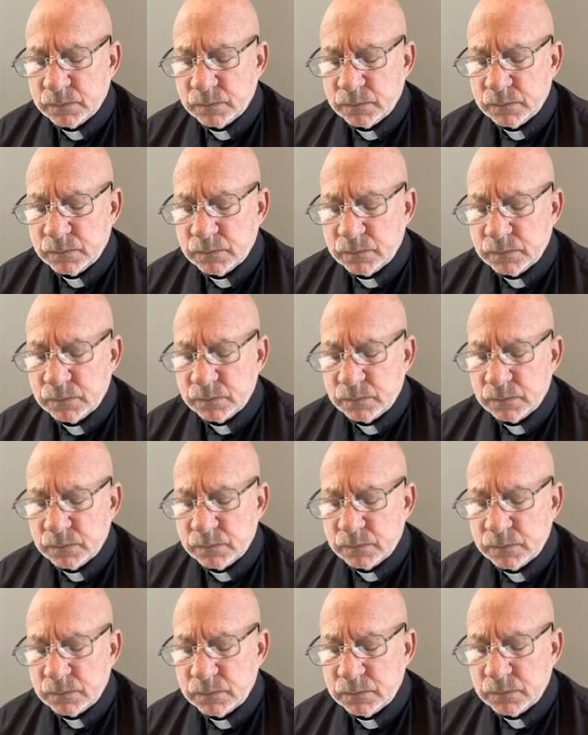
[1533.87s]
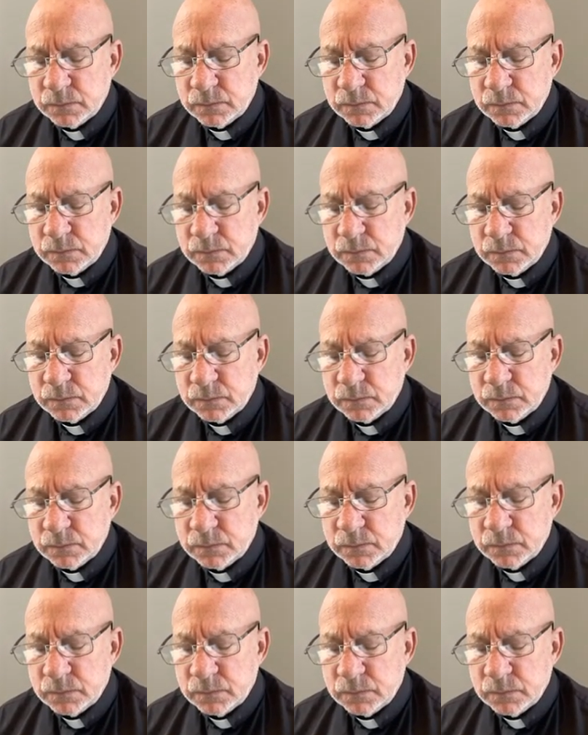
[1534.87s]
No one is speaking in this clip.